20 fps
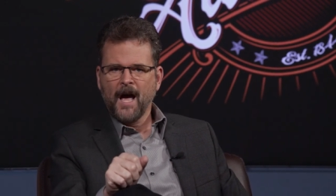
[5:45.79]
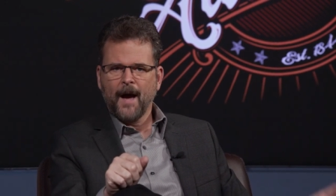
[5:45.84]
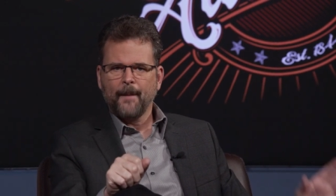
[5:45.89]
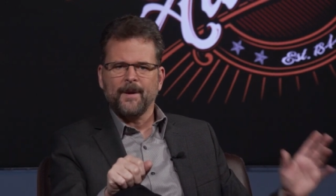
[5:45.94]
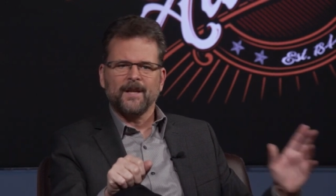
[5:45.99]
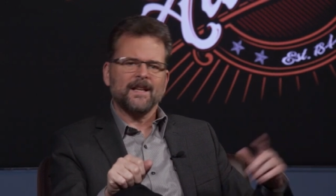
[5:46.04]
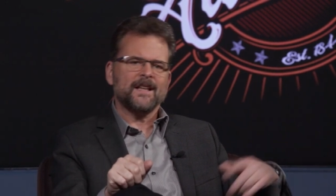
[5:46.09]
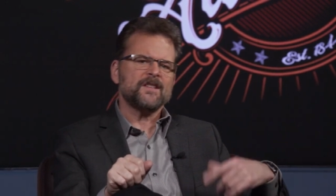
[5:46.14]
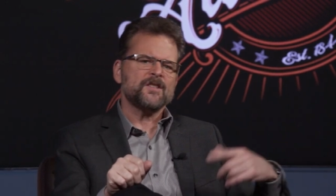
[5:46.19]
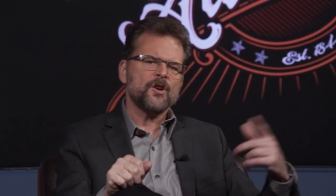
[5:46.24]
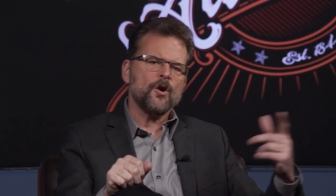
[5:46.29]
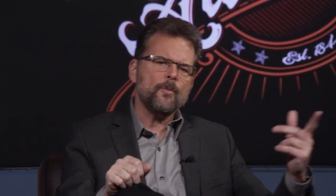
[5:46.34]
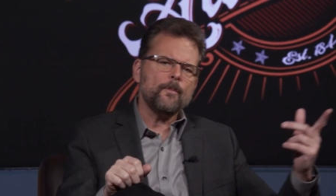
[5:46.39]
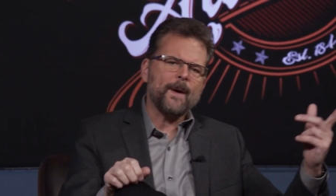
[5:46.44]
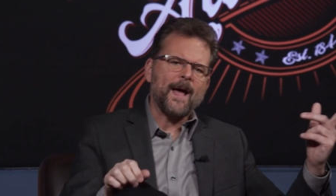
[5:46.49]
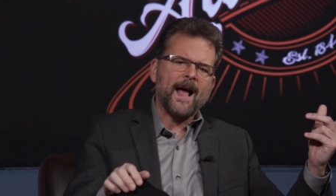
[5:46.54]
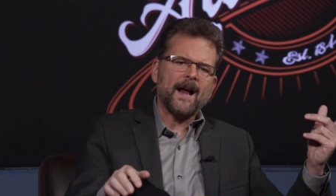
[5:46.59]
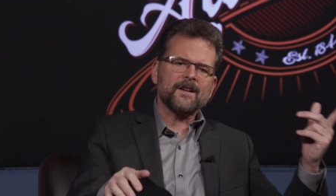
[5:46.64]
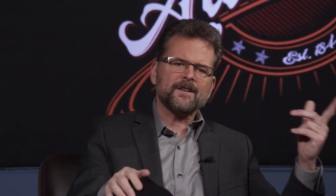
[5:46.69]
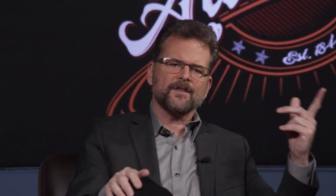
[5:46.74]
I mean, let's go
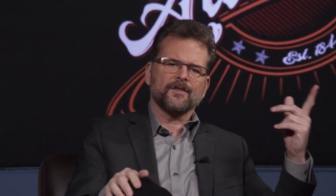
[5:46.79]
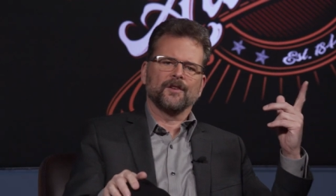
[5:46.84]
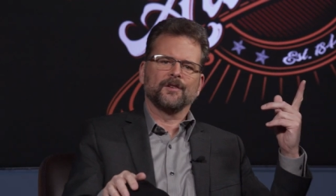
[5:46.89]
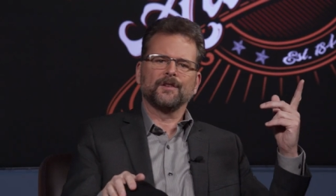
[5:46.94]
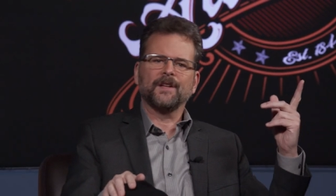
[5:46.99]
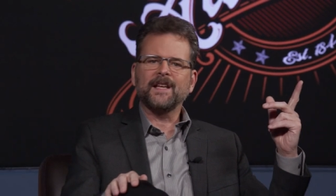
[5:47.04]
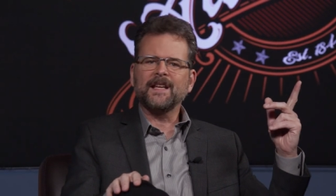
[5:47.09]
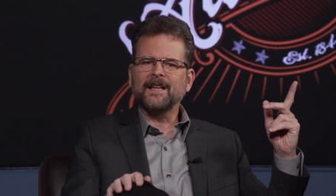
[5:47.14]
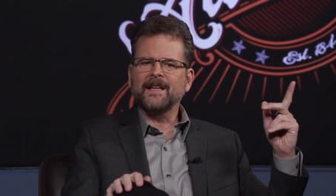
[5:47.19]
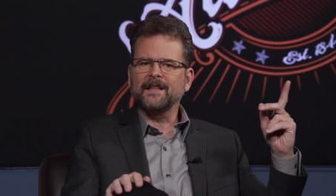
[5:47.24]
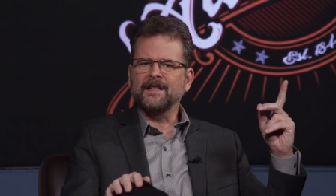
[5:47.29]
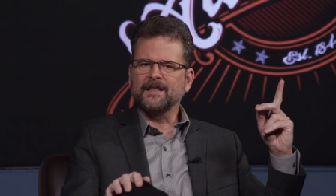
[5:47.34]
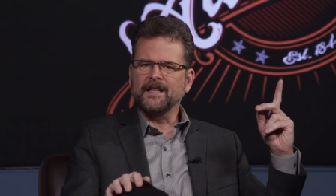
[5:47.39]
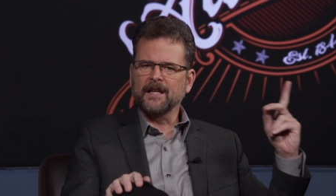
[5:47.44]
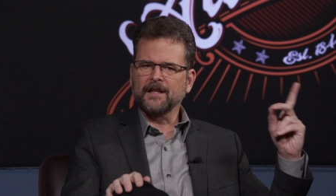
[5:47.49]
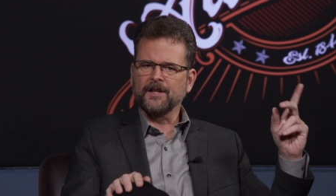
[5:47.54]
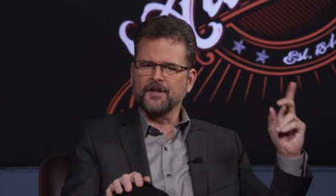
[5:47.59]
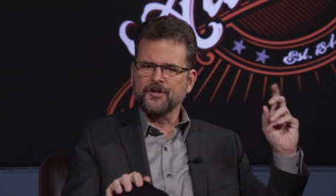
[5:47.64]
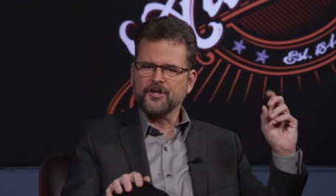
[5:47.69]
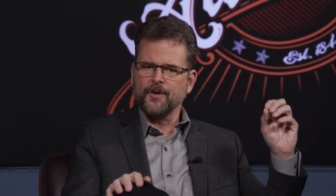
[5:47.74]
back to the Lincoln
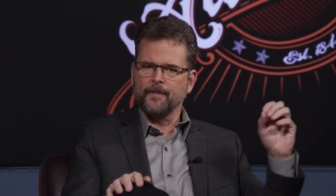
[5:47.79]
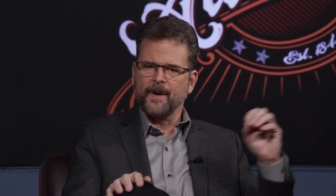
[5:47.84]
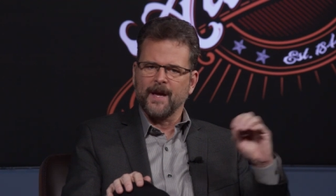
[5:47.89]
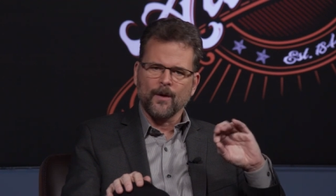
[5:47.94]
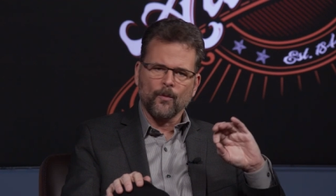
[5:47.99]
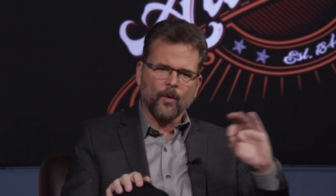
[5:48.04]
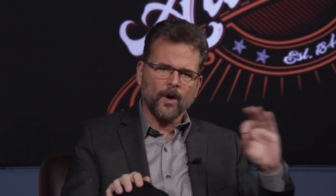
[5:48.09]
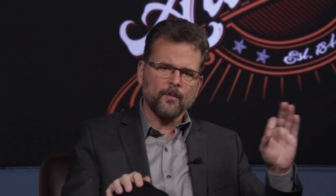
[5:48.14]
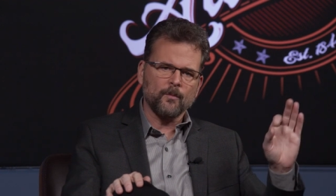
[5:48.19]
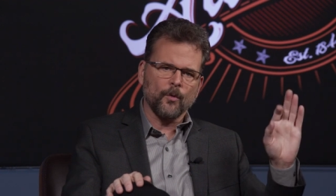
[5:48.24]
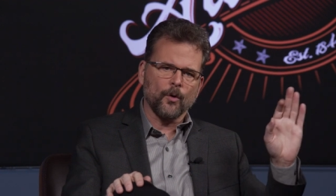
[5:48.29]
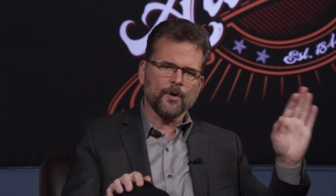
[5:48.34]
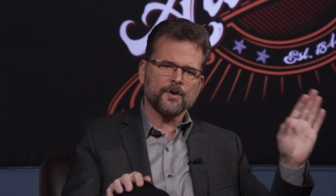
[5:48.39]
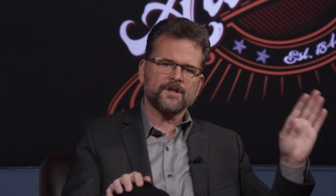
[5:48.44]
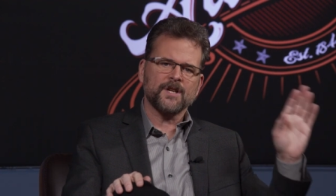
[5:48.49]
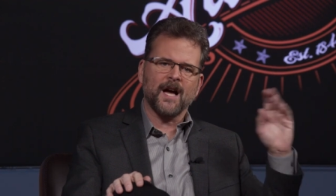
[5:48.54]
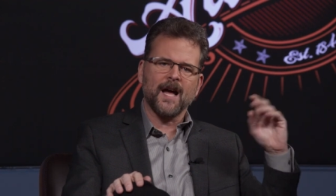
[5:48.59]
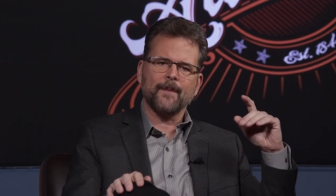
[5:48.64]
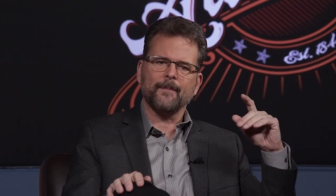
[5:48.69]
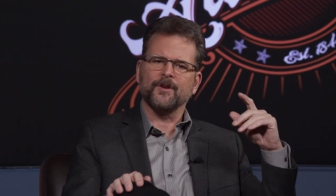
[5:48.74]
Douglas debate one more
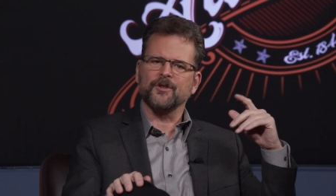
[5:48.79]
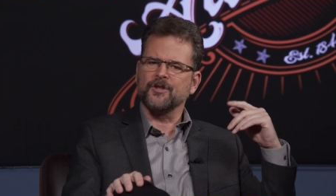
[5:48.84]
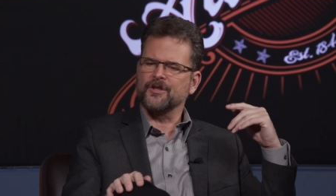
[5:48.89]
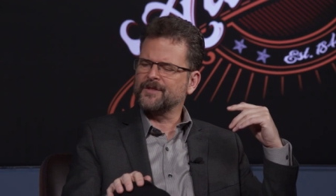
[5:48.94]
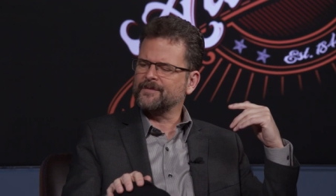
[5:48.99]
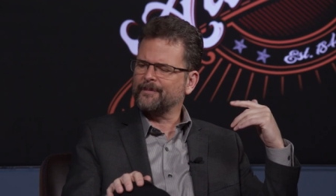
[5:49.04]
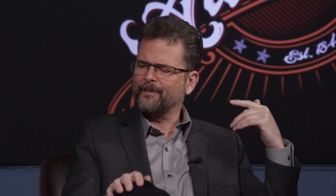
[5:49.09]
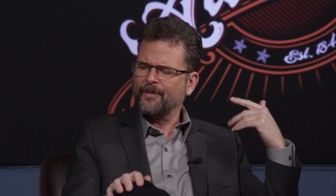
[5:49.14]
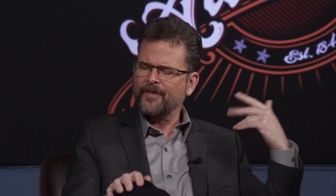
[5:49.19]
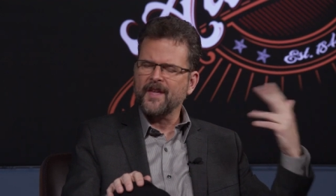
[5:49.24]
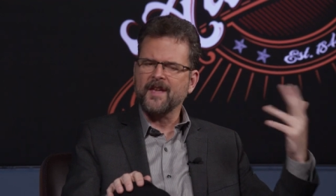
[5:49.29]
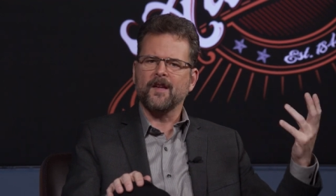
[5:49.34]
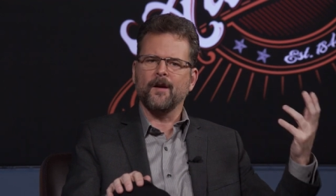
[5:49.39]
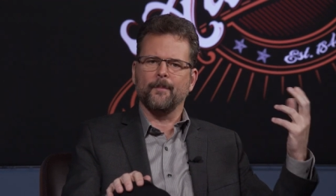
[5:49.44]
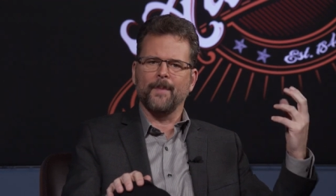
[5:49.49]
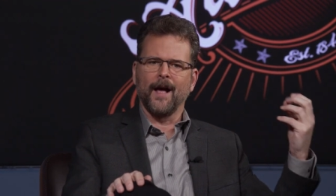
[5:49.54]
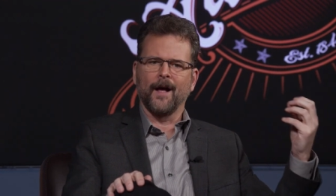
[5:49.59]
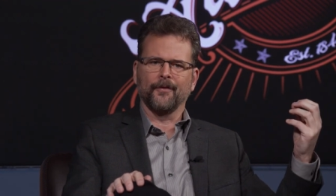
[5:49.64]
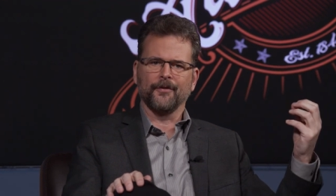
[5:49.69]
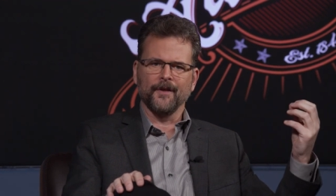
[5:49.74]
time and just think
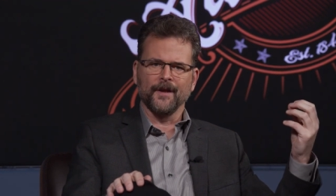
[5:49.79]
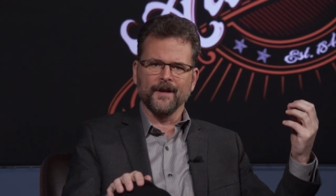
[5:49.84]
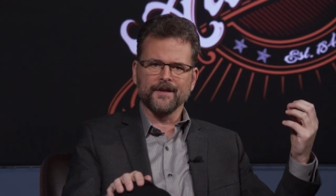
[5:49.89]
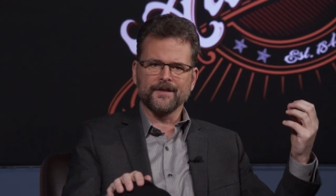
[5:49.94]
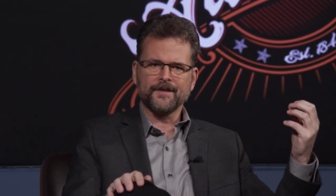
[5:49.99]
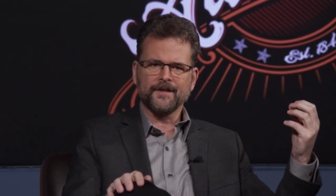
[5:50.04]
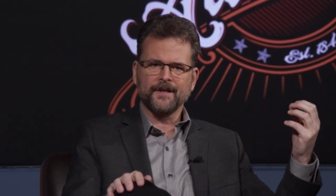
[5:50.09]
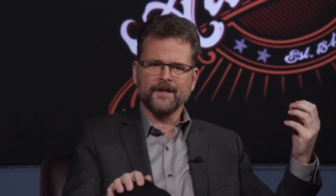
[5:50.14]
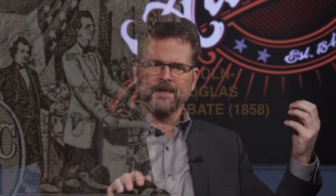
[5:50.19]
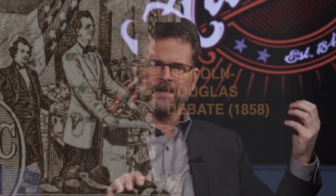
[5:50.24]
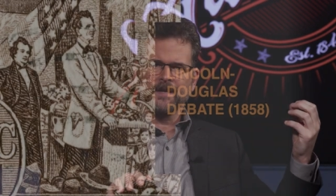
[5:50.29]
about this.